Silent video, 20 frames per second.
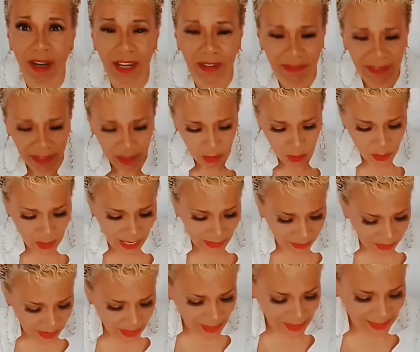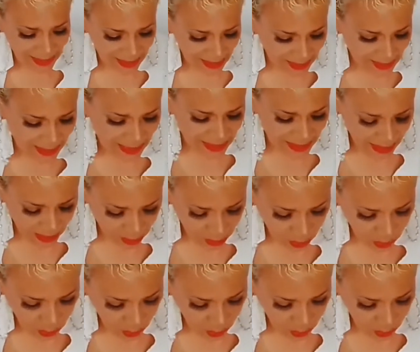i feel like whoever this is that's in your